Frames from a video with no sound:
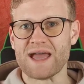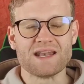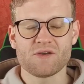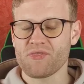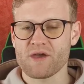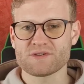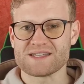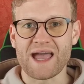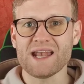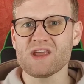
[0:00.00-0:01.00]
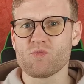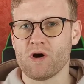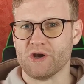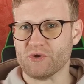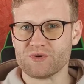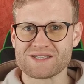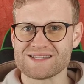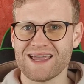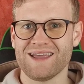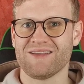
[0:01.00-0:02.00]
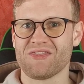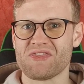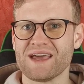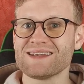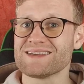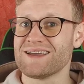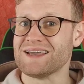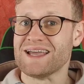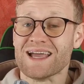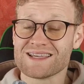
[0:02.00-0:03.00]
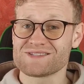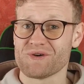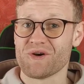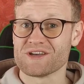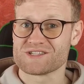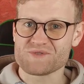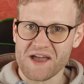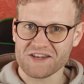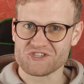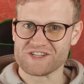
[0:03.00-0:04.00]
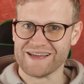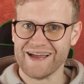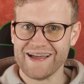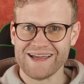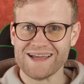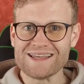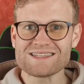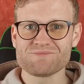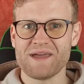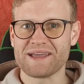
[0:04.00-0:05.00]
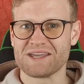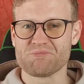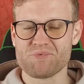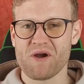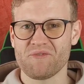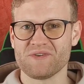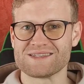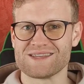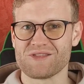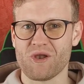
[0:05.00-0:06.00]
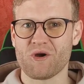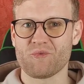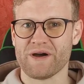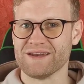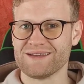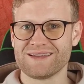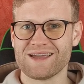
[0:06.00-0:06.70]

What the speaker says: And if there is anyone who is saying that his or her strategy is making profits in the long run,